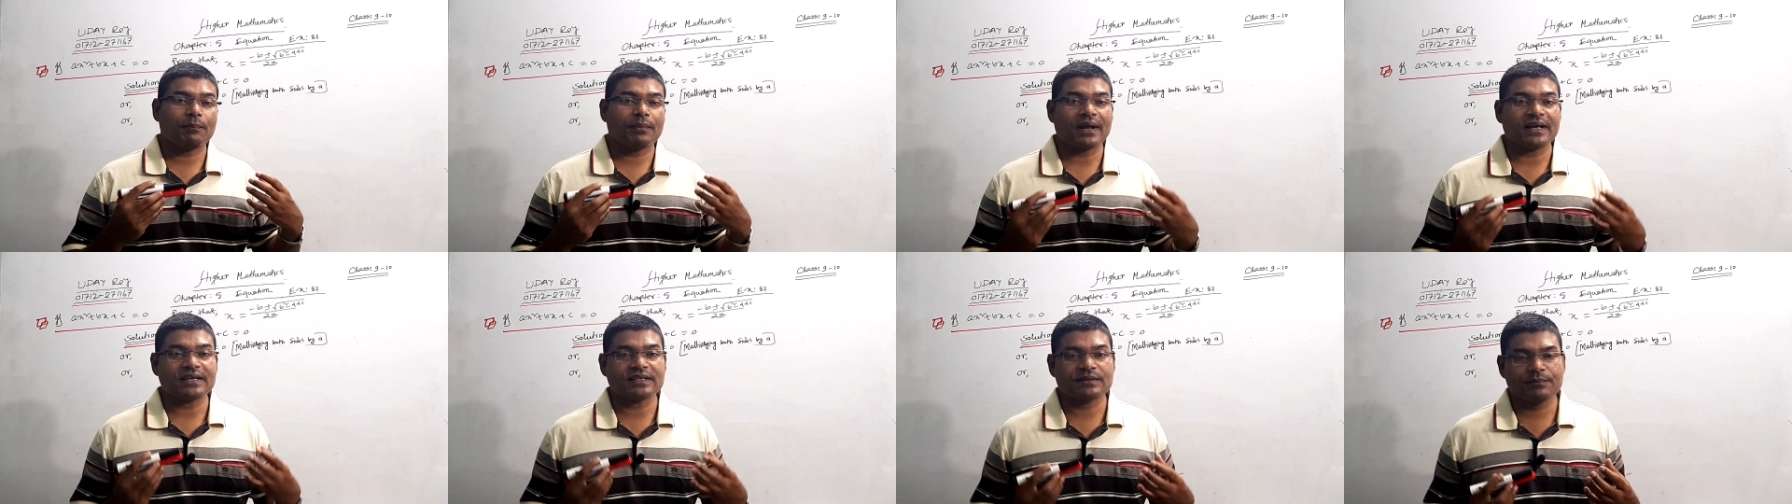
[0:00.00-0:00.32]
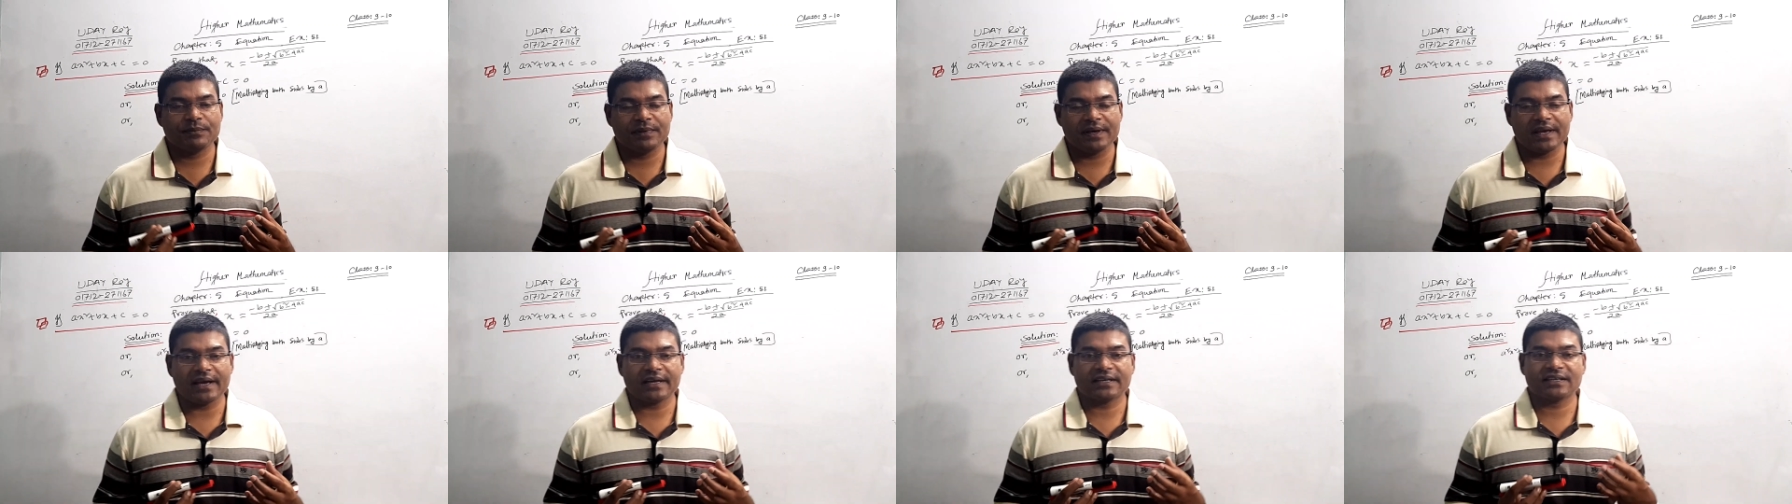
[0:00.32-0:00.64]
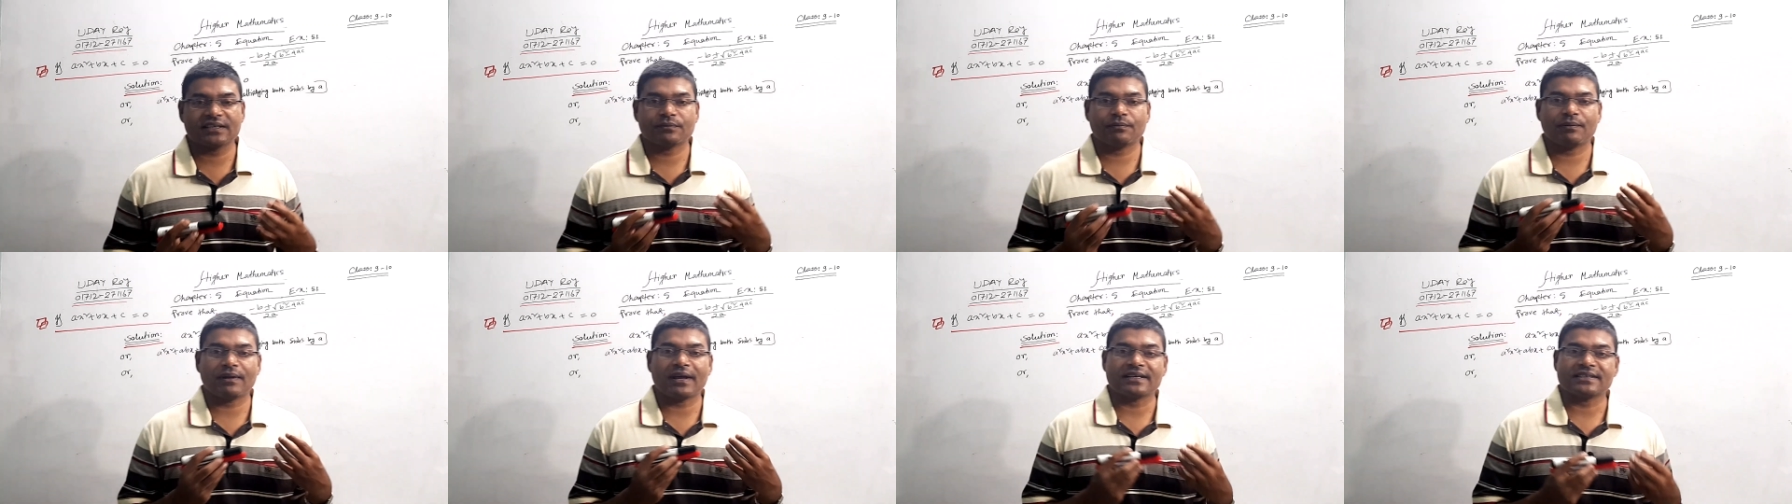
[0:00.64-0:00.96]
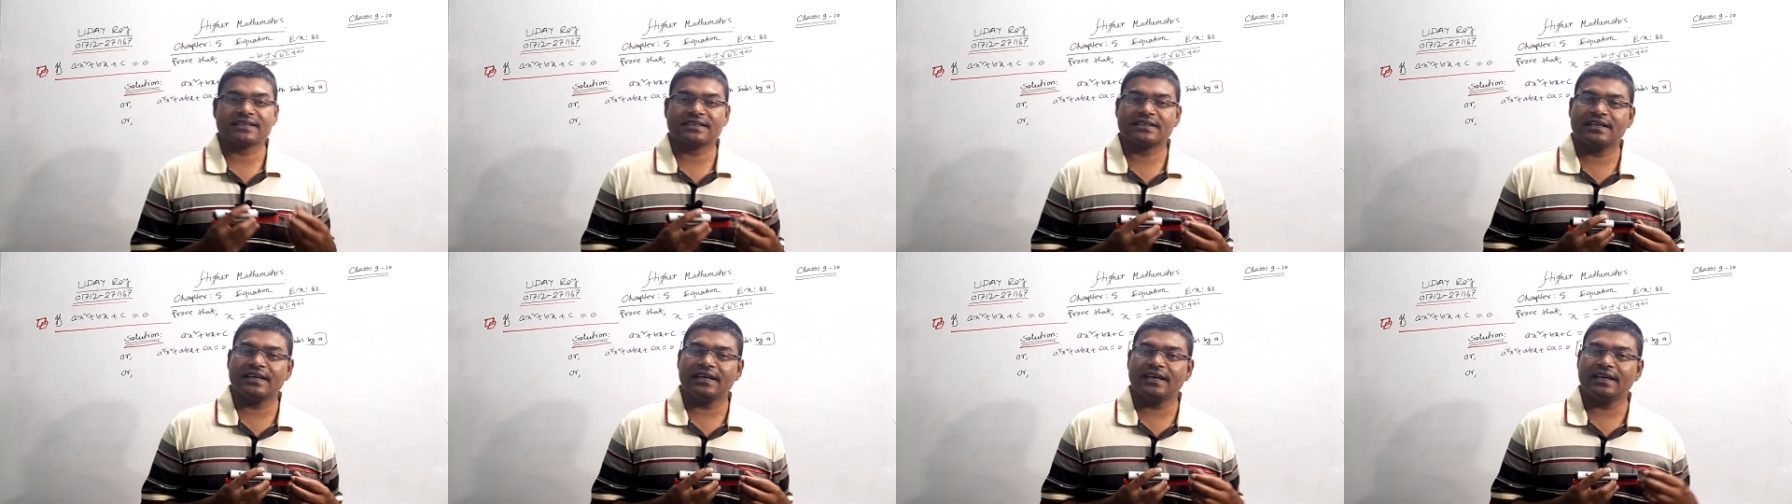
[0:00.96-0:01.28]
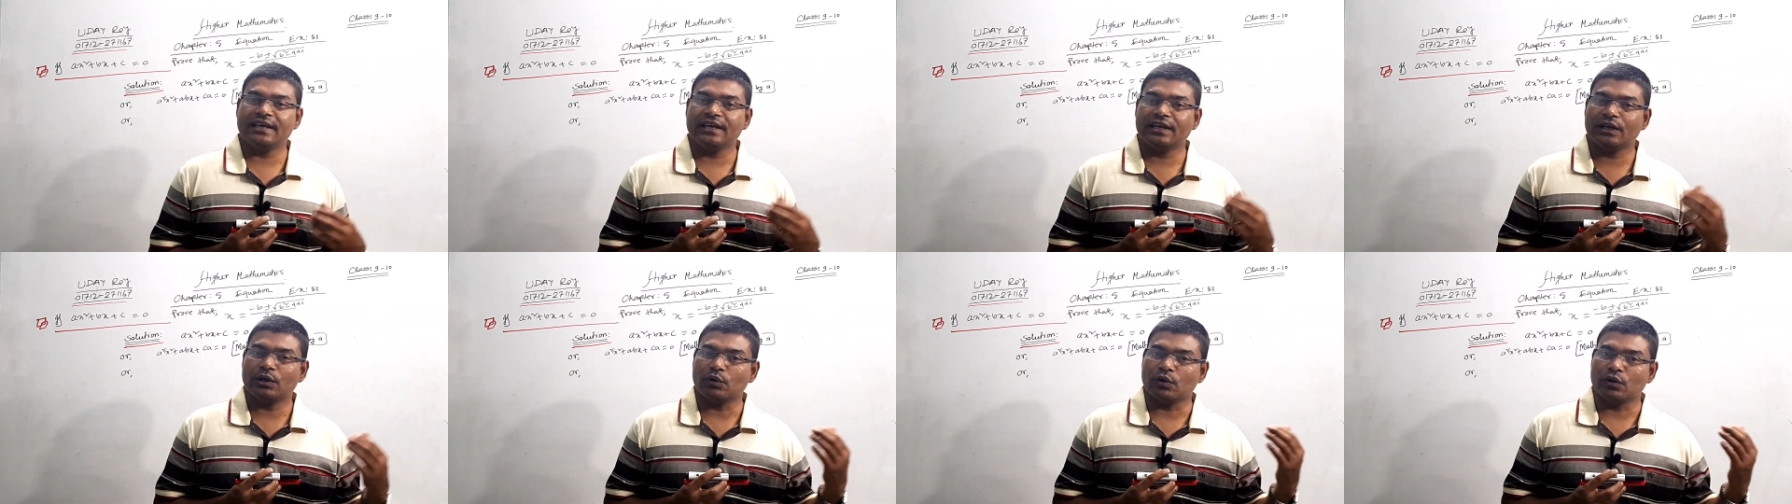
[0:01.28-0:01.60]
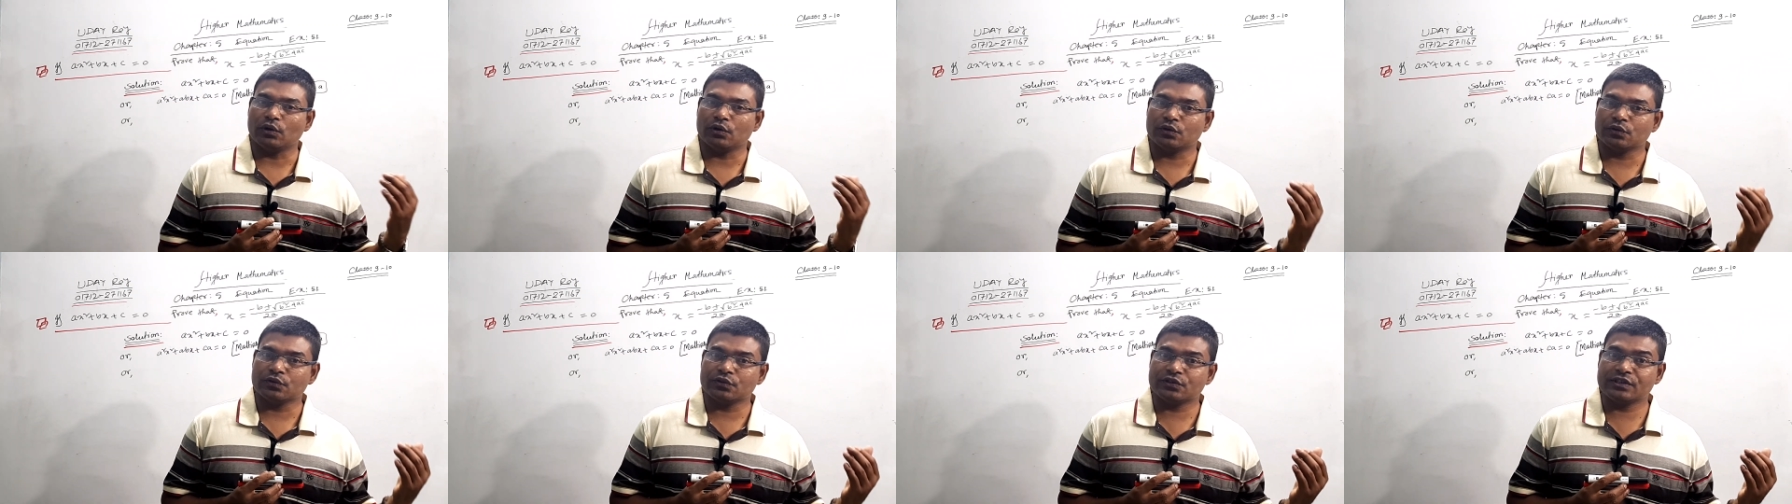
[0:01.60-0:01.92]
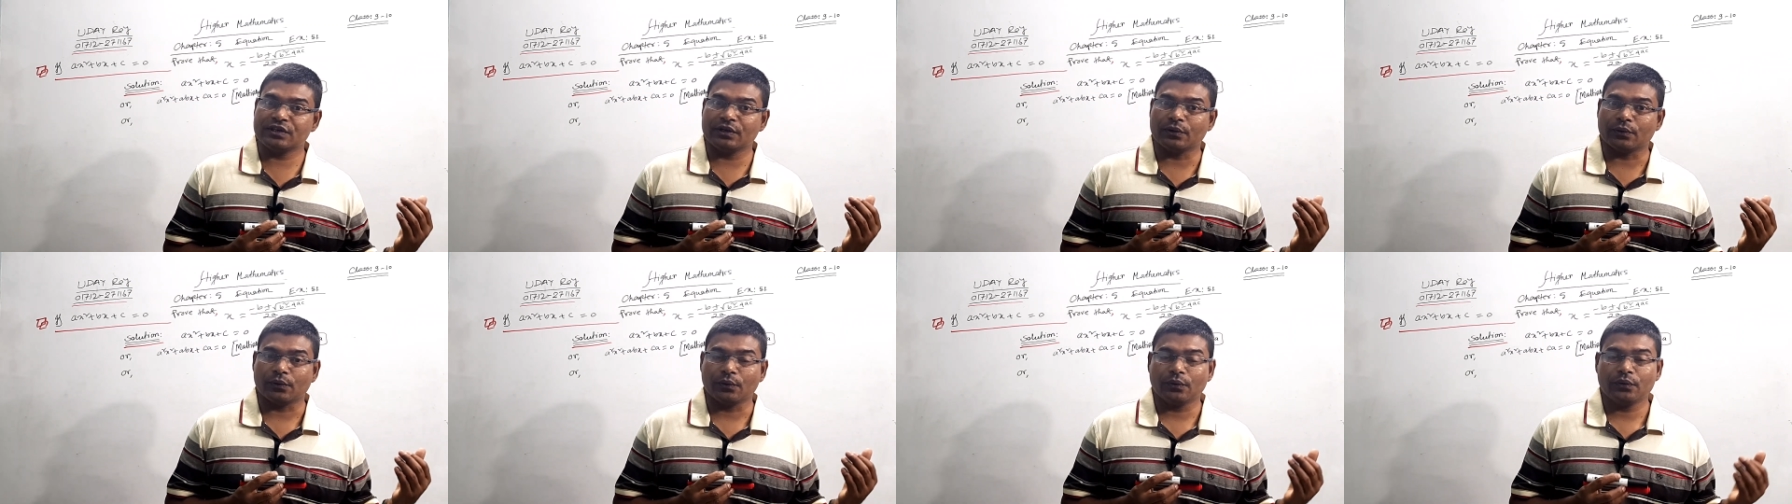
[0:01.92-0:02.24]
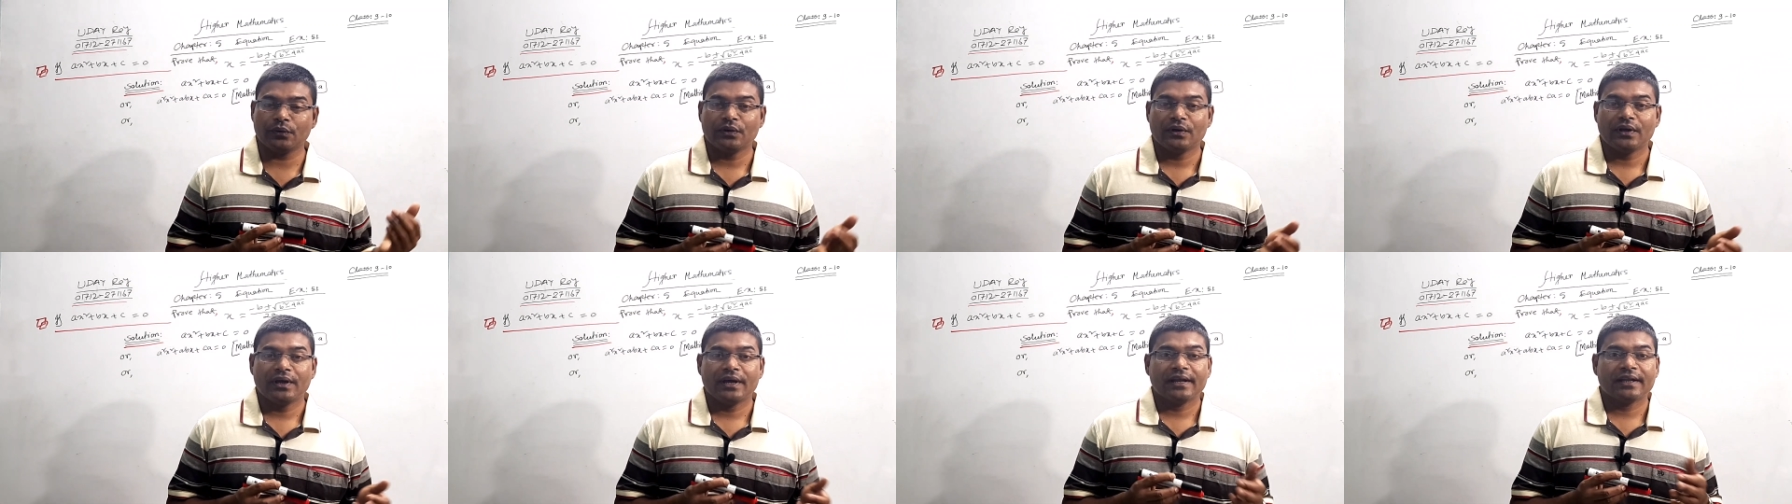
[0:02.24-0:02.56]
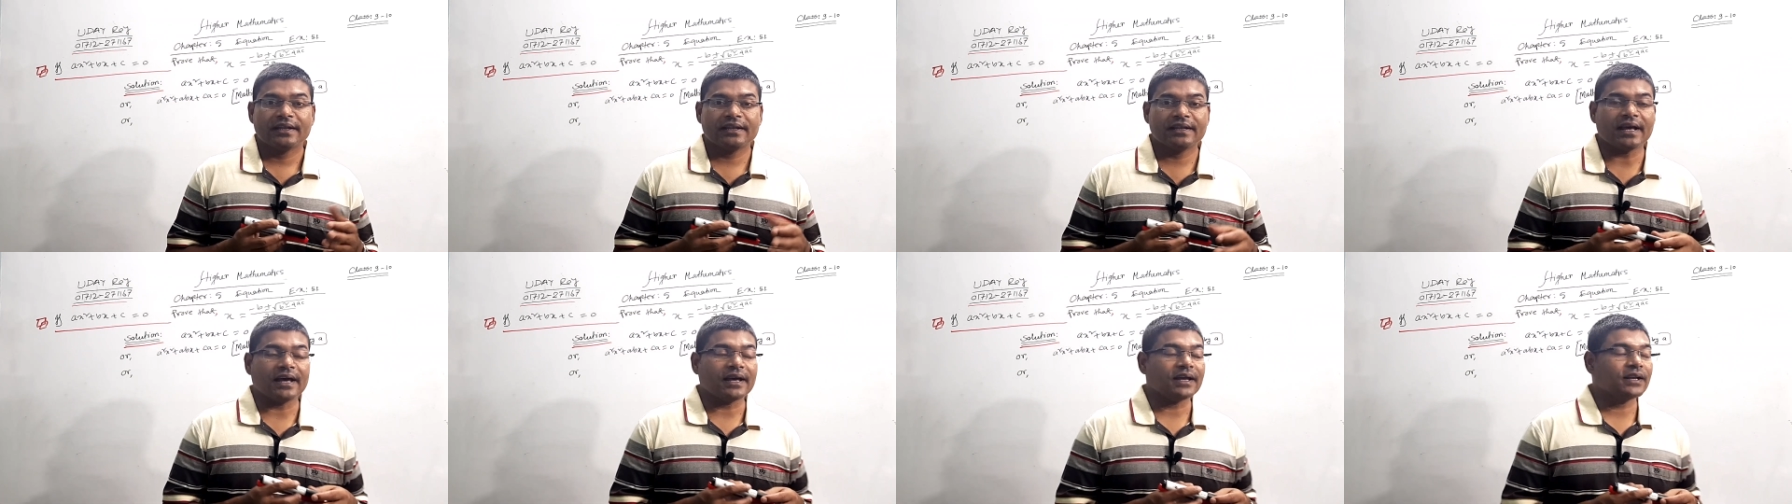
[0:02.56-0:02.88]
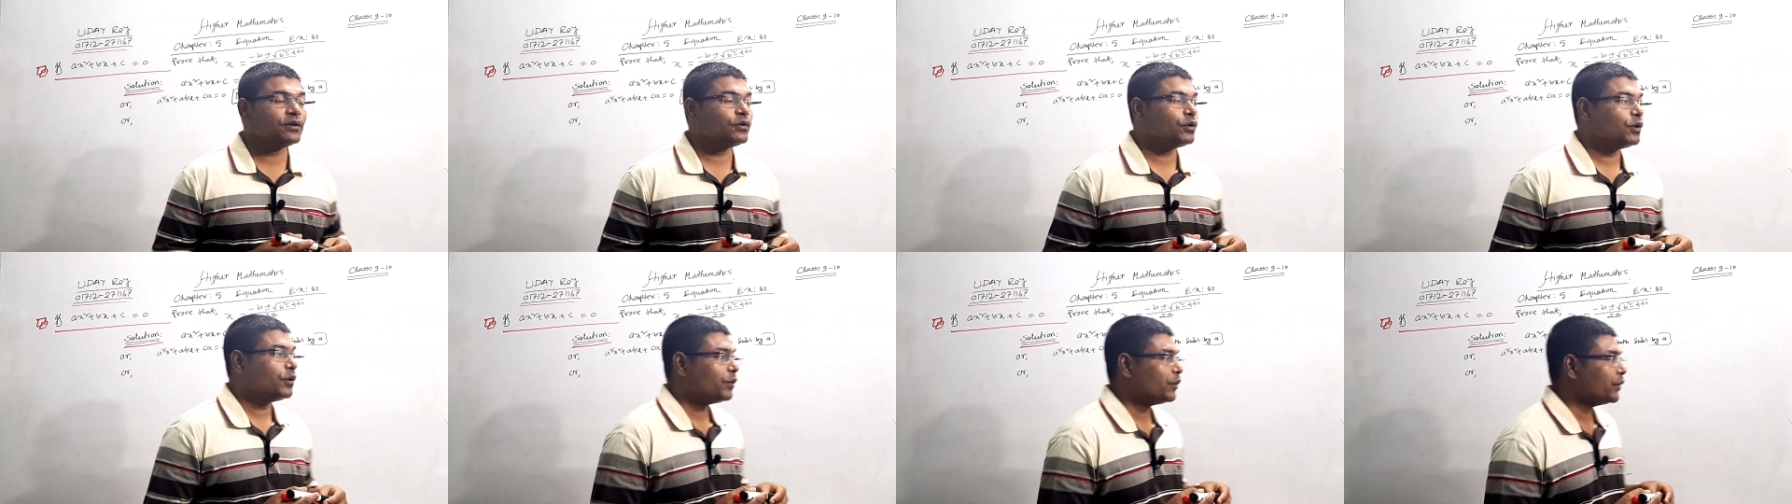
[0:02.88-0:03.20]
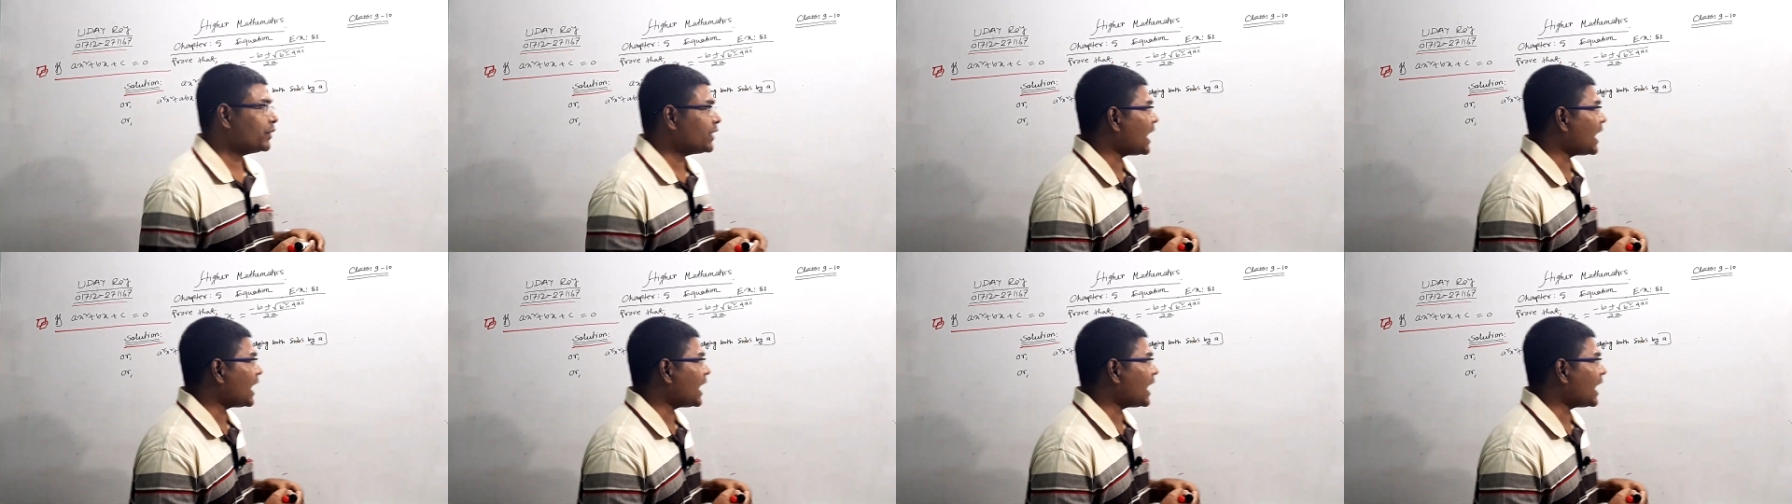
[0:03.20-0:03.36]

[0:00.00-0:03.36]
plus bx plus c equal to 0, then we